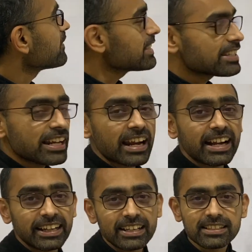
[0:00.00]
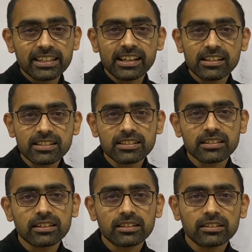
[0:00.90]
we say writing
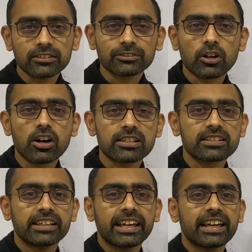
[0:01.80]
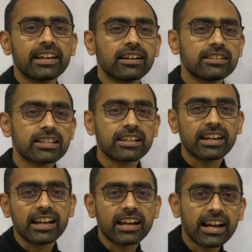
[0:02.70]
skills, of course the
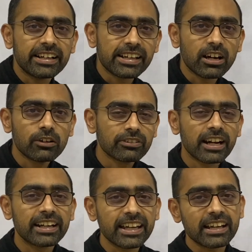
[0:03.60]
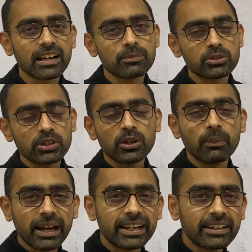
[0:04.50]
generic idea of writing comes to your
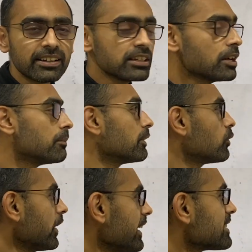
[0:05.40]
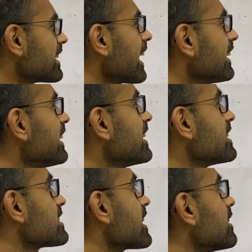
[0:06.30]
mind, but what exactly
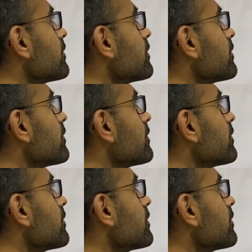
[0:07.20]
is, and